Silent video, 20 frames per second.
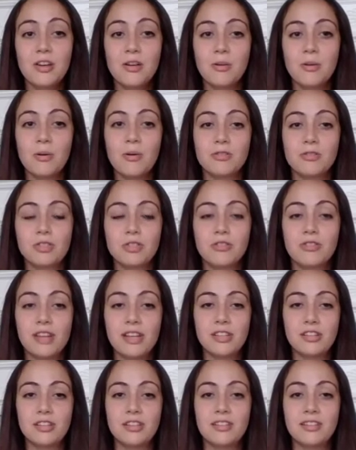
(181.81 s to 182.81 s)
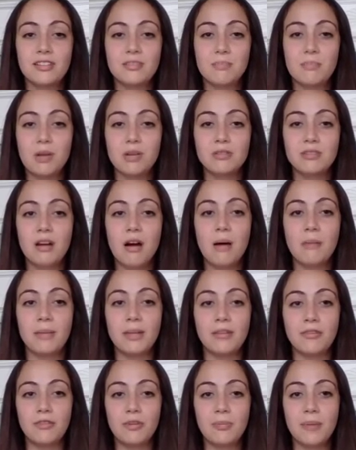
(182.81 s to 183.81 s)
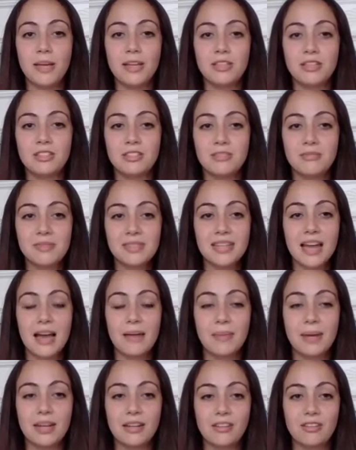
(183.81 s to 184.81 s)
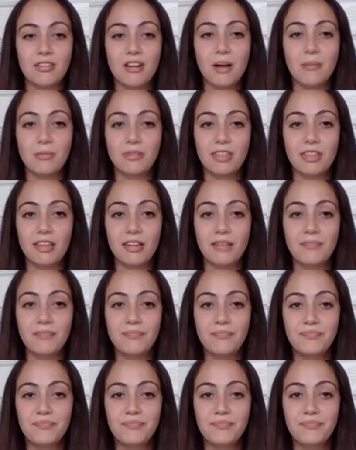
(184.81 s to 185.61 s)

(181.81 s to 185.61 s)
where ulceration is most common for patients with diabetic neuropathy.